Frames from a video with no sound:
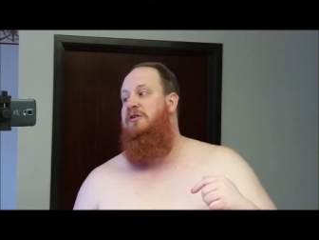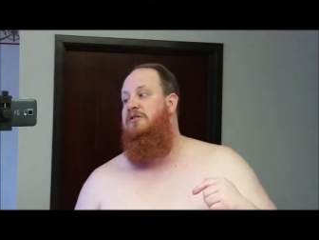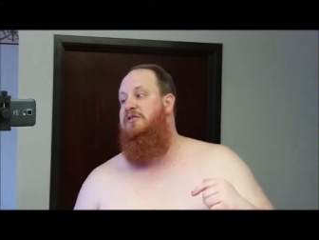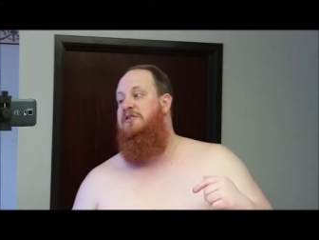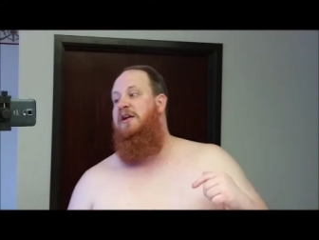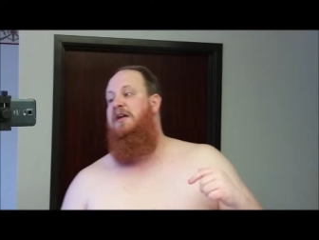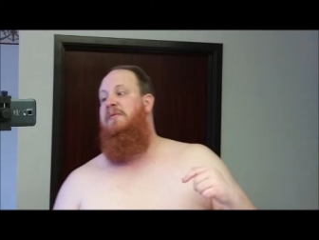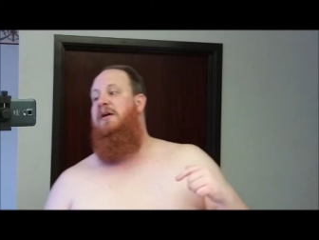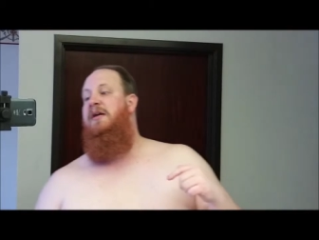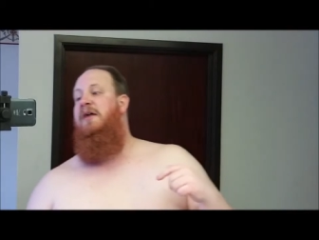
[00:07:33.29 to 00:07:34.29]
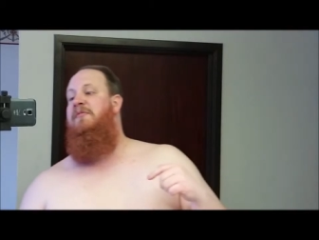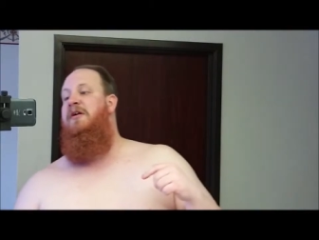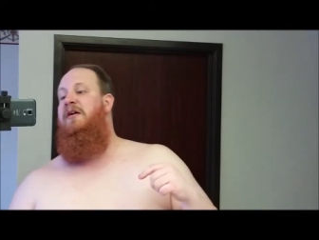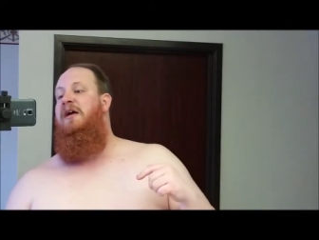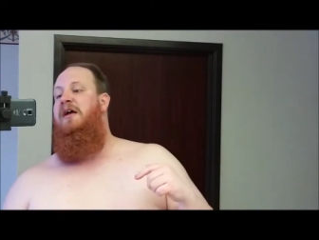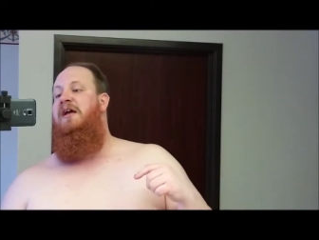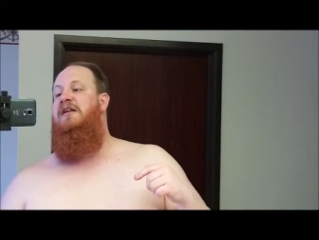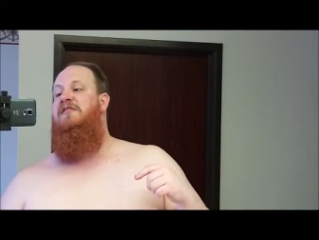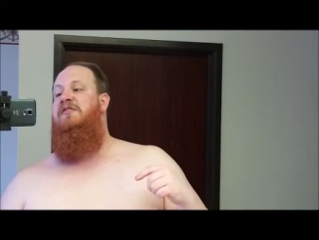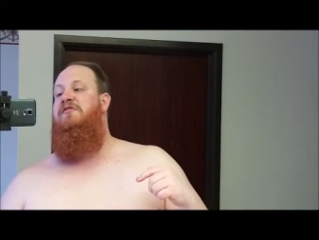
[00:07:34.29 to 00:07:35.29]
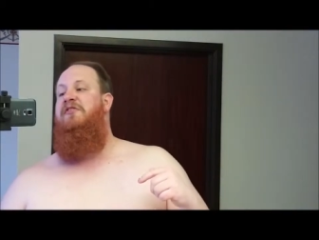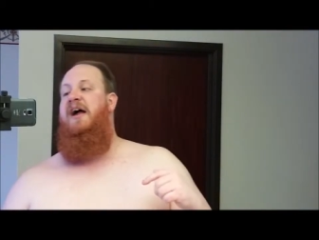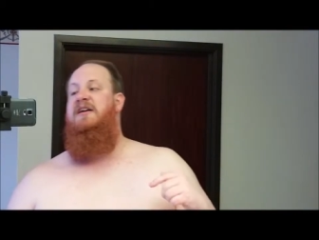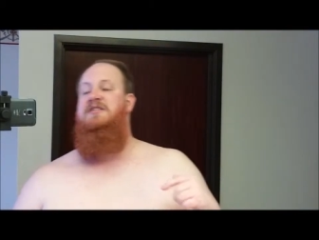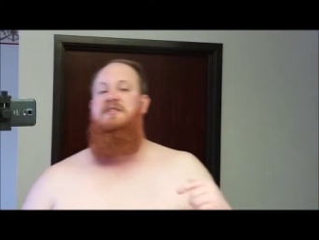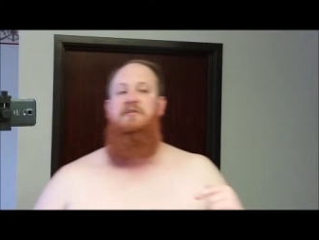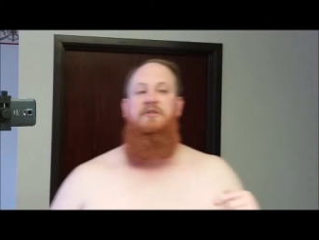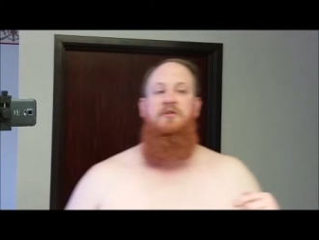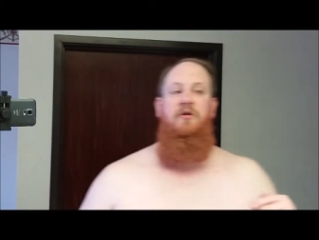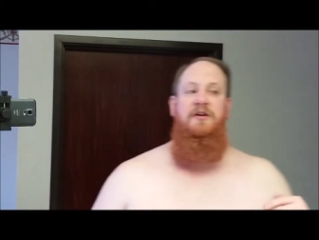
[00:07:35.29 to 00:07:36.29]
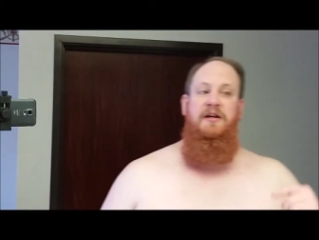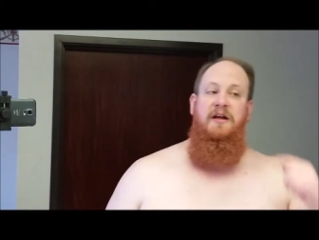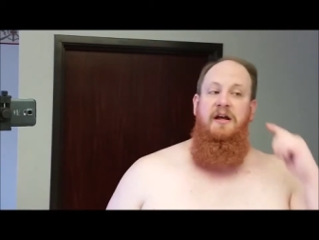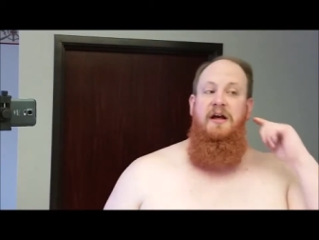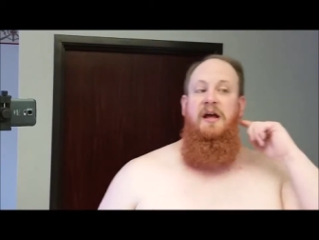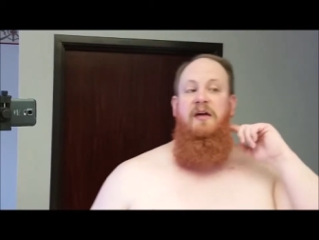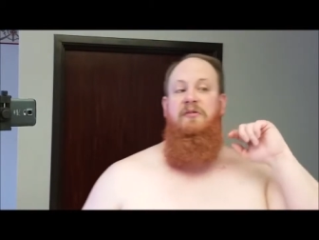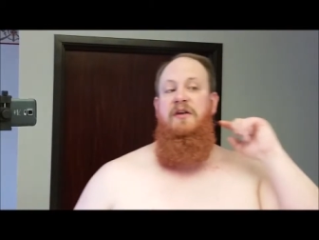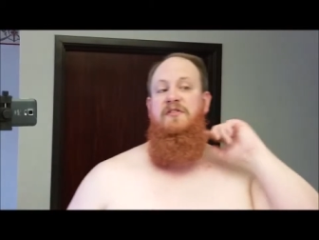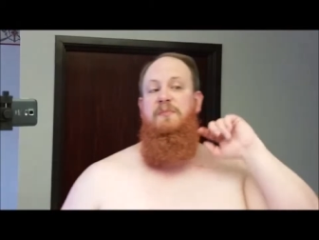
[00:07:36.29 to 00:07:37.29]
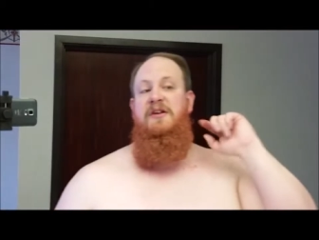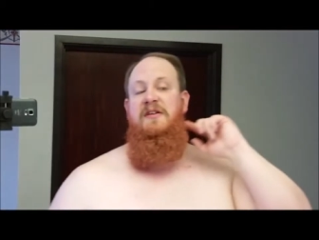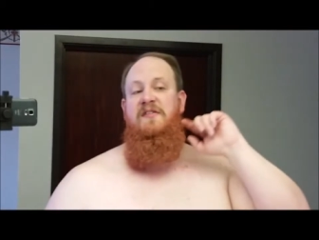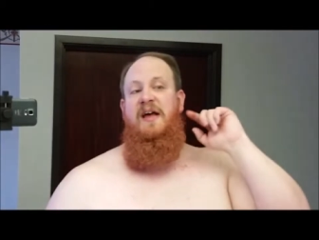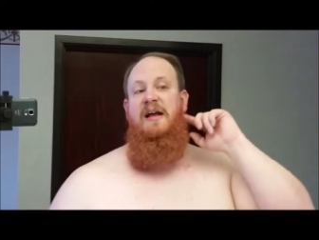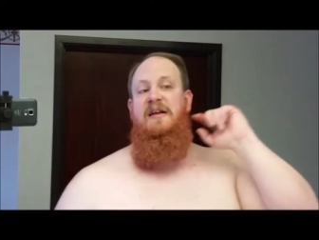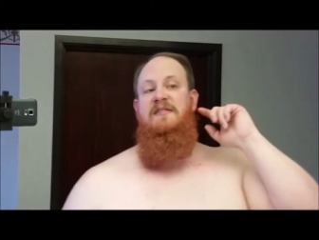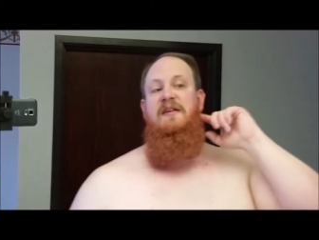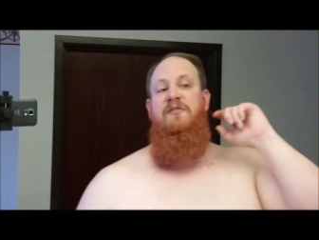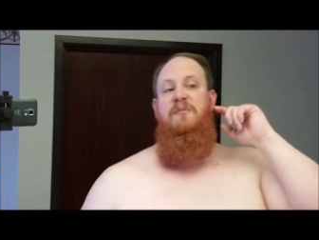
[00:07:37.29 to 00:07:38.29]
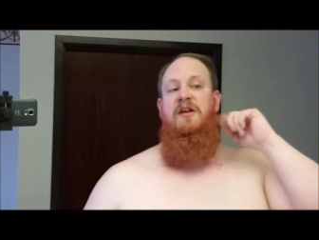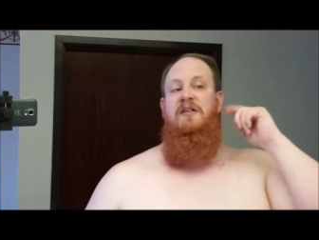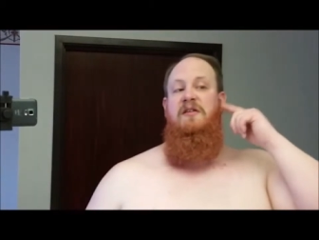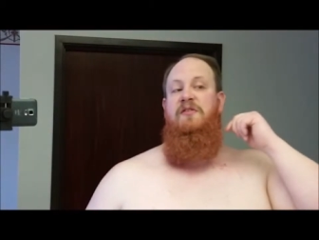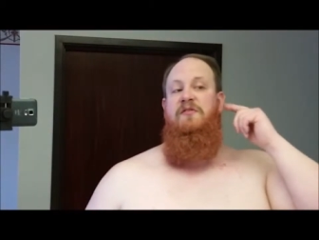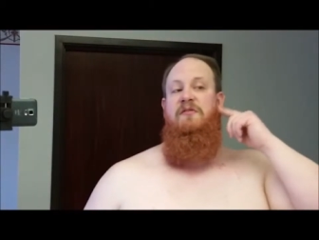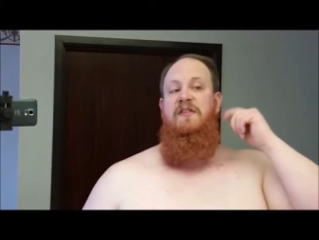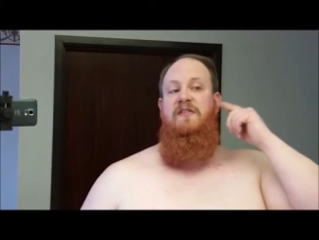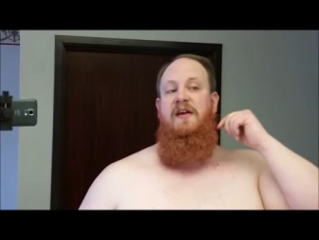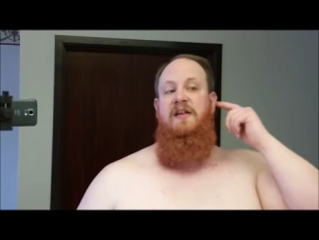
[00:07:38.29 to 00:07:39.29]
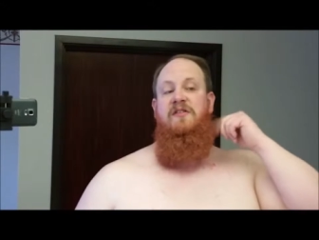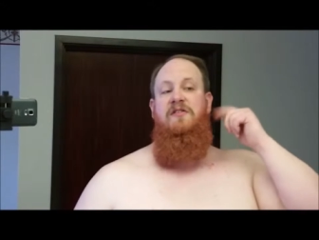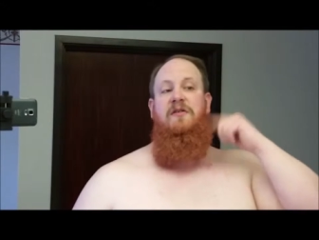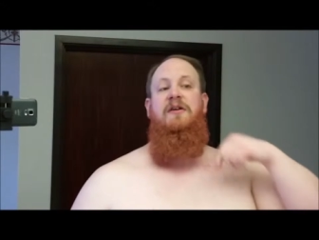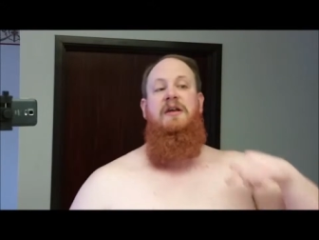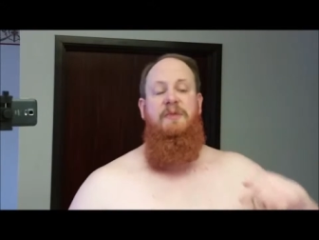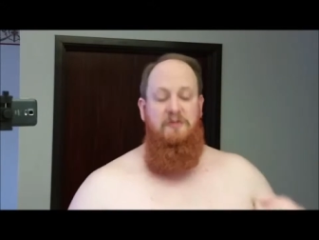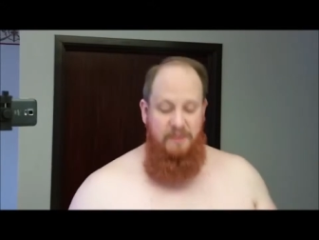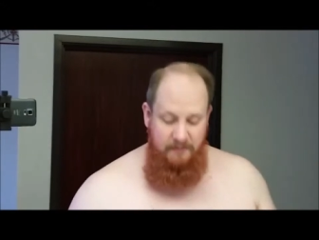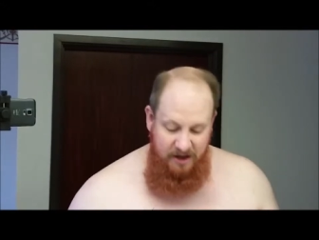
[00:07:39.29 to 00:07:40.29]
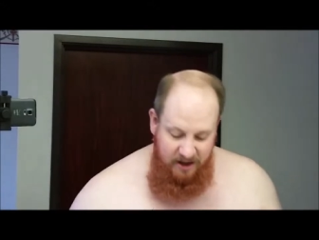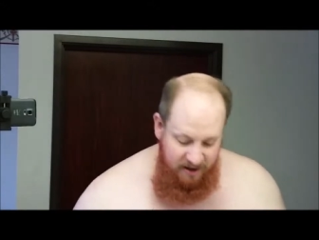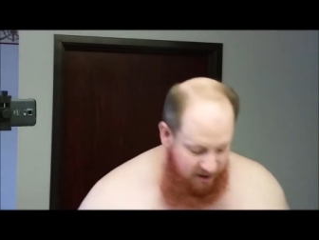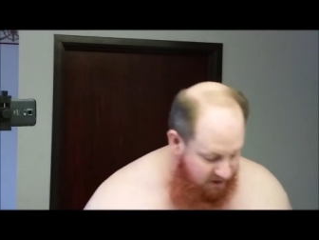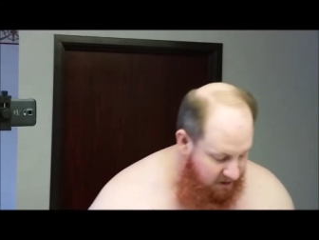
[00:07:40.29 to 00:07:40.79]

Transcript: Just checking my camera. It is in fact still recording, and we have spent exactly 7 minutes and 51 seconds talking about my beard.